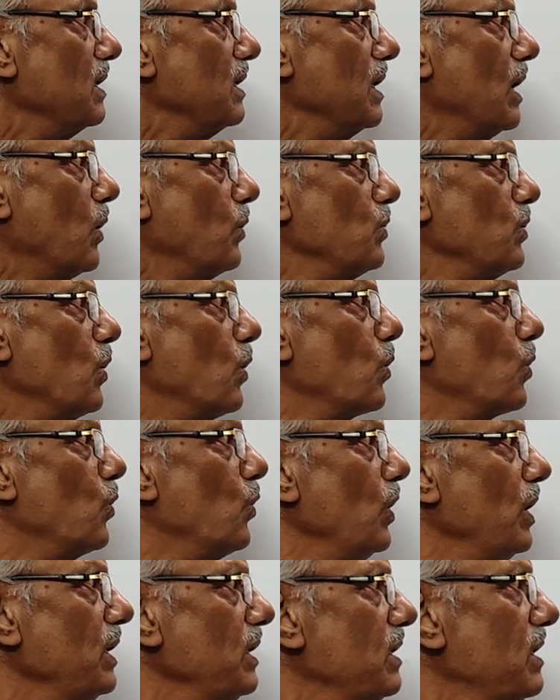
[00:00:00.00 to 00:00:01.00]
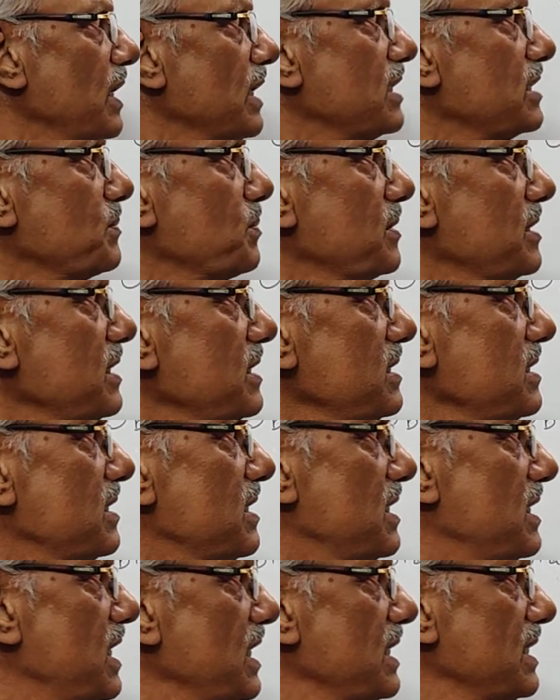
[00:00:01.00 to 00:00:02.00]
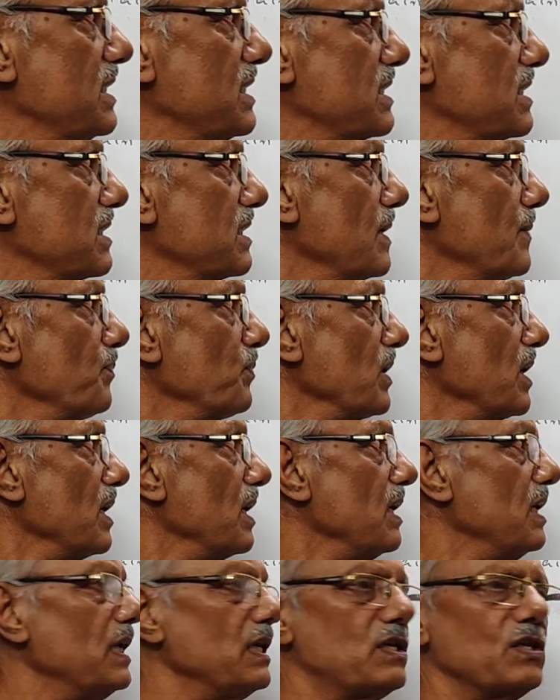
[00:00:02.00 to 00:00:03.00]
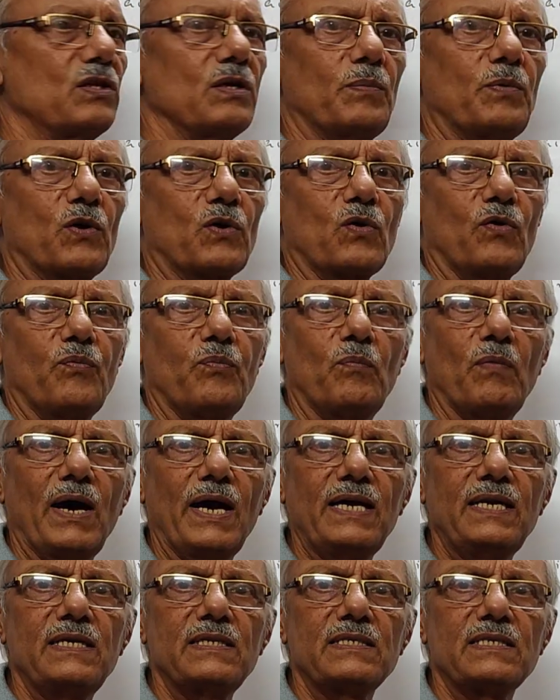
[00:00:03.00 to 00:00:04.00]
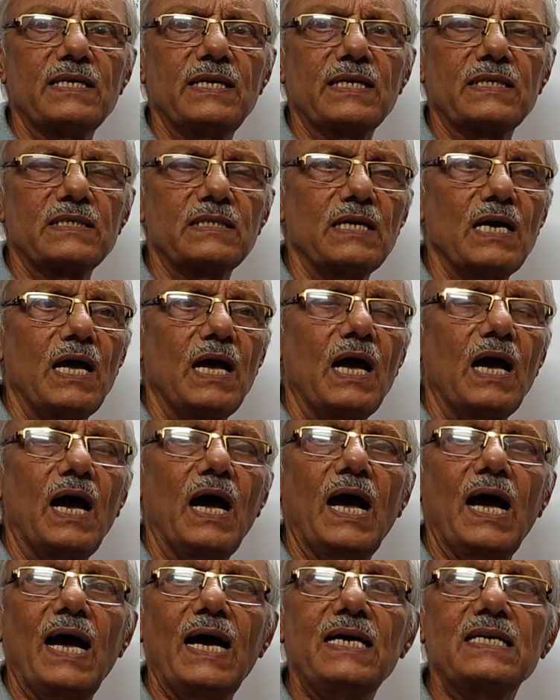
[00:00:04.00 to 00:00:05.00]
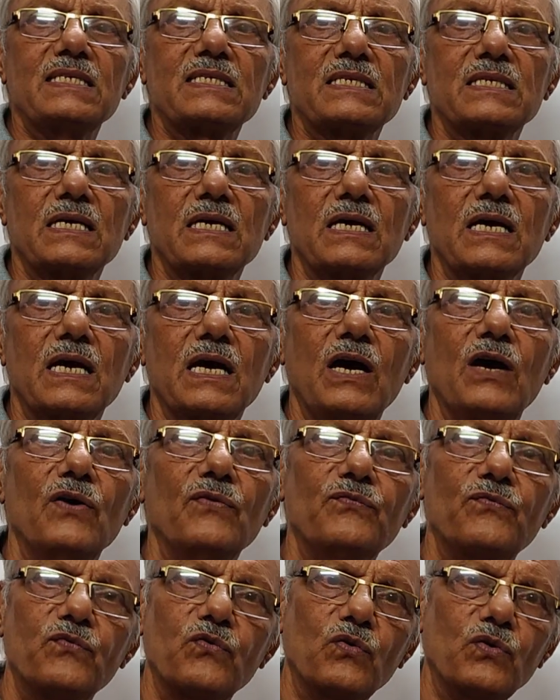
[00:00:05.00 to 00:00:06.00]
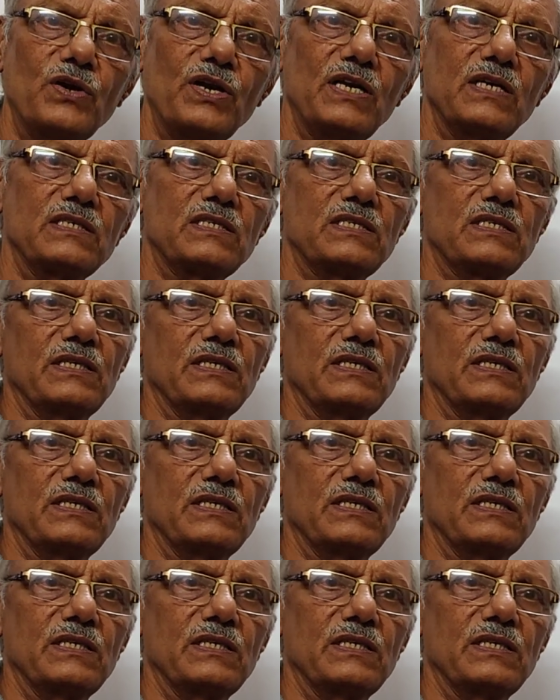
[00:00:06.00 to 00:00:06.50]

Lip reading: Now you are going to express this e to the power of minus x as a Fourier